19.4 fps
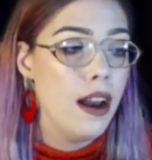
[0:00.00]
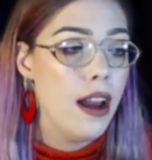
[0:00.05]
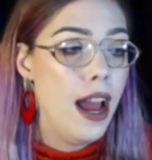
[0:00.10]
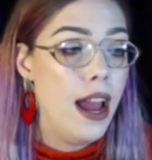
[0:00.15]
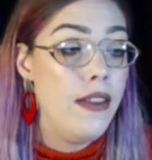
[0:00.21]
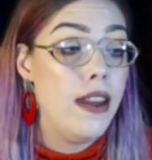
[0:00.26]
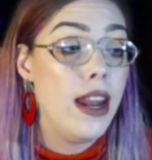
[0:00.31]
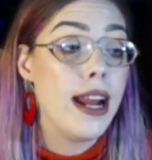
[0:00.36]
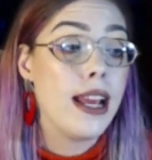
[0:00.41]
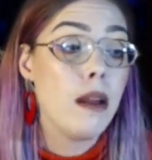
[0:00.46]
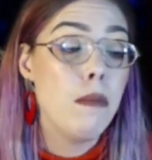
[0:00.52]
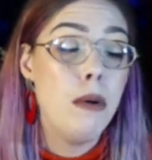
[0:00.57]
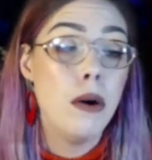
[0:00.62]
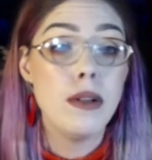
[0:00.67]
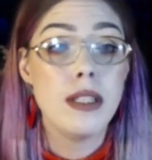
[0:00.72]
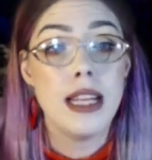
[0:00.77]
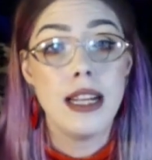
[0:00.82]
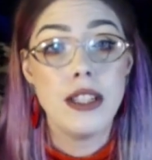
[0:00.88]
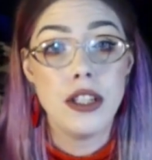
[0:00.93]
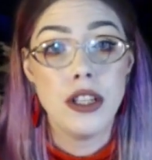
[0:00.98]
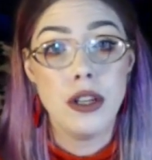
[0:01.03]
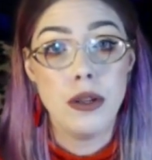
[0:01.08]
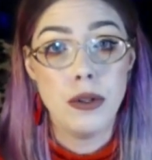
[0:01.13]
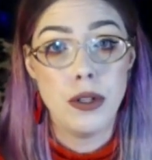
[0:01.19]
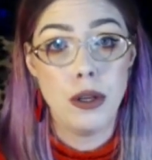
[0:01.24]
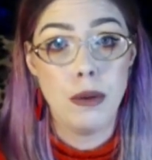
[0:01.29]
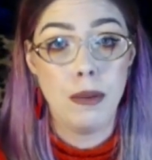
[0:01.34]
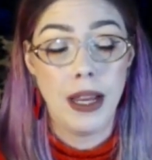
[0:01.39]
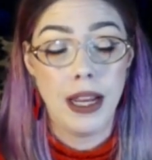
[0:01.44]
And then I can post that to
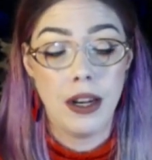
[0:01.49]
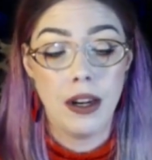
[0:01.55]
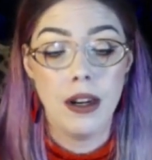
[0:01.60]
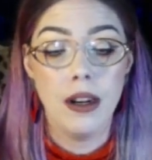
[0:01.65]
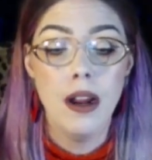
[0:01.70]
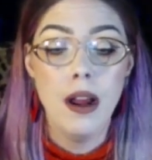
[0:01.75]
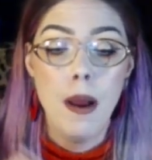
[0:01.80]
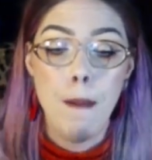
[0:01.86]
YouTube later.